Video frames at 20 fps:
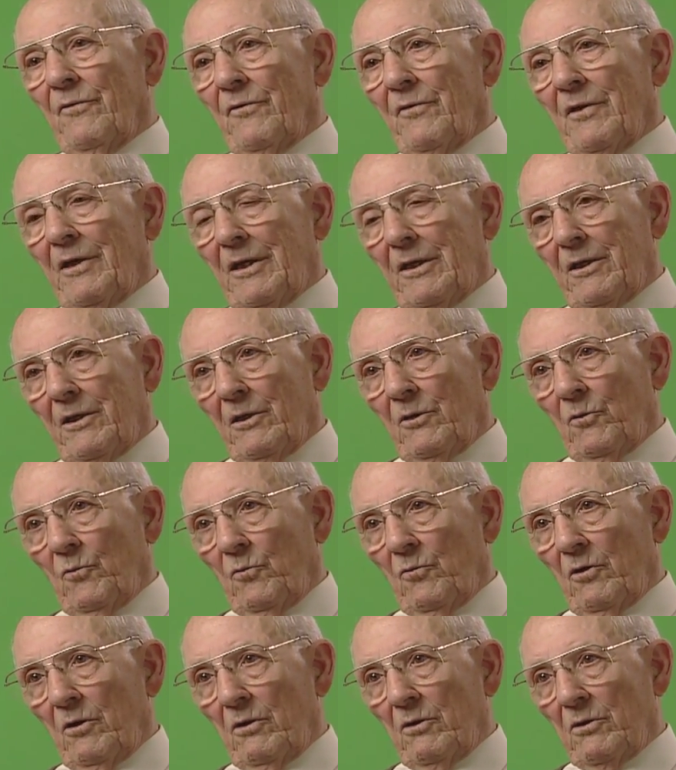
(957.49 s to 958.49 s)
that there
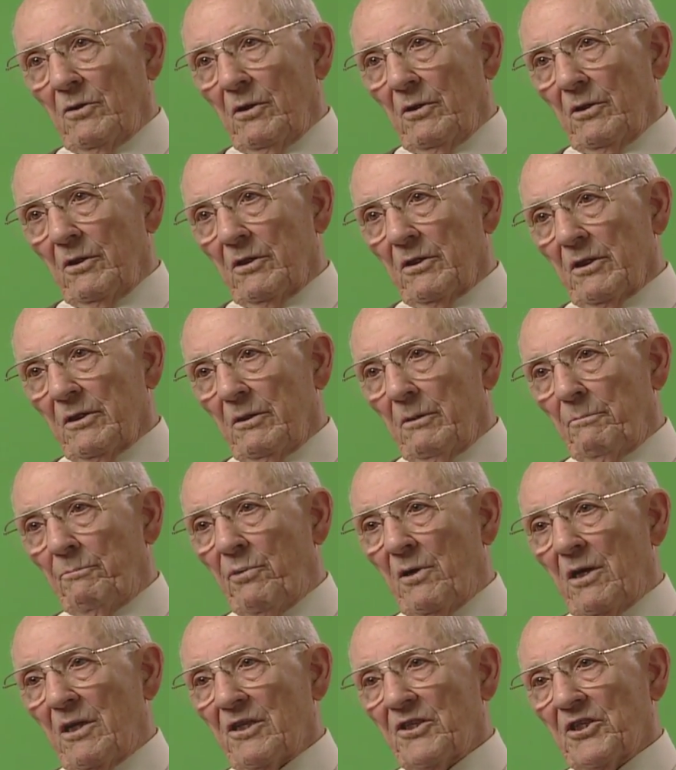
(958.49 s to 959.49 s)
were
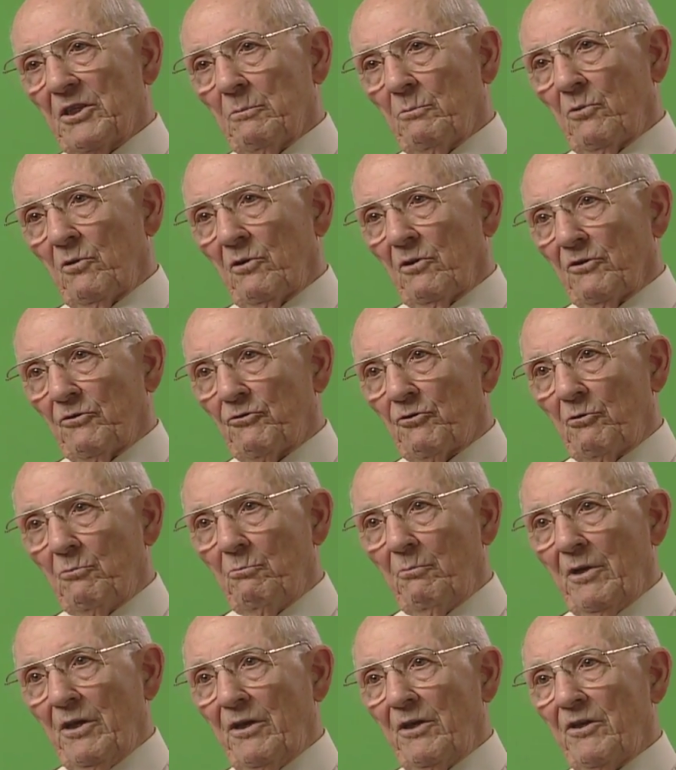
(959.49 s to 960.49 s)
a
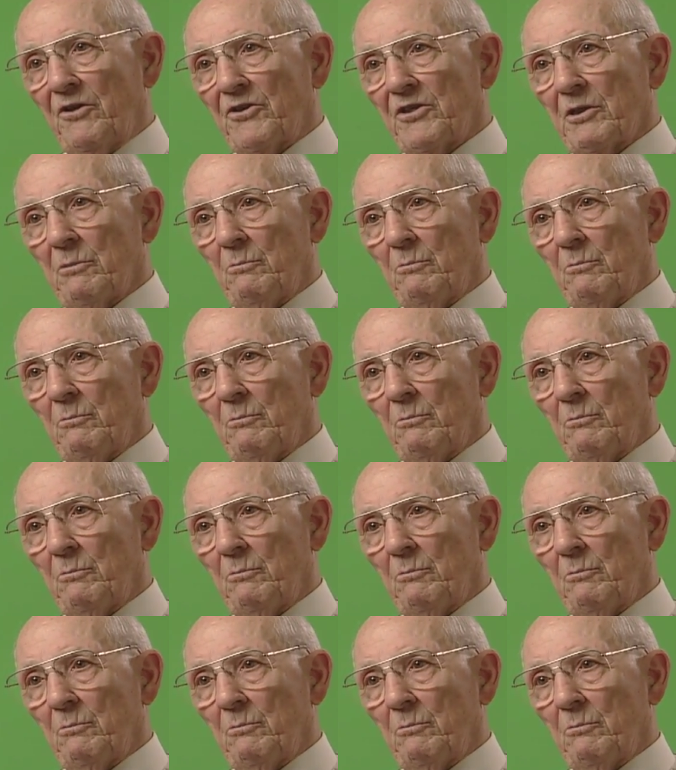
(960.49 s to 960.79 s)
tremendous